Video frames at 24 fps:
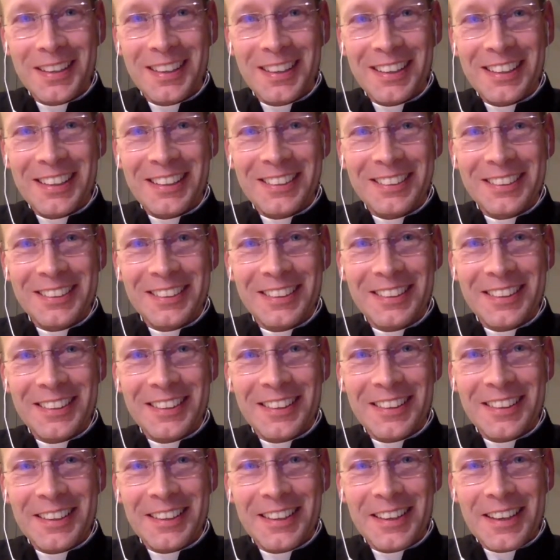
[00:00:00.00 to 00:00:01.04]

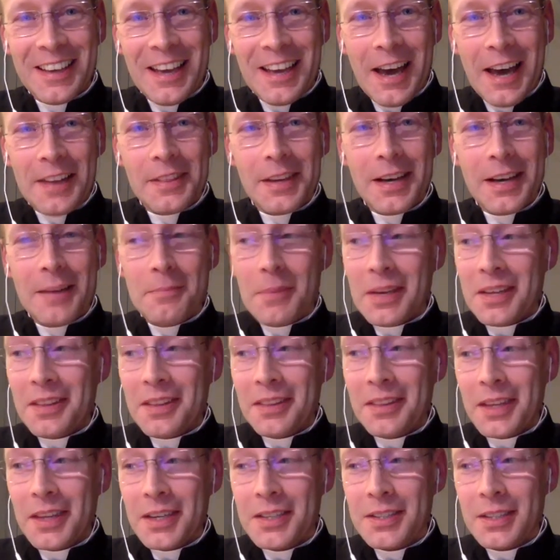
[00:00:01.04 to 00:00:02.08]
And there are many
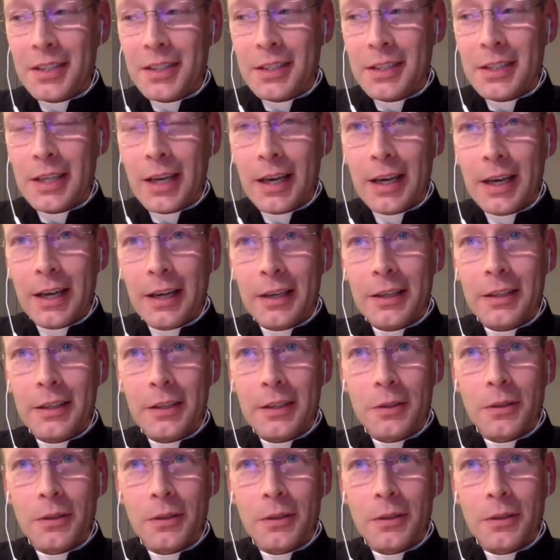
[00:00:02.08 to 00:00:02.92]
things that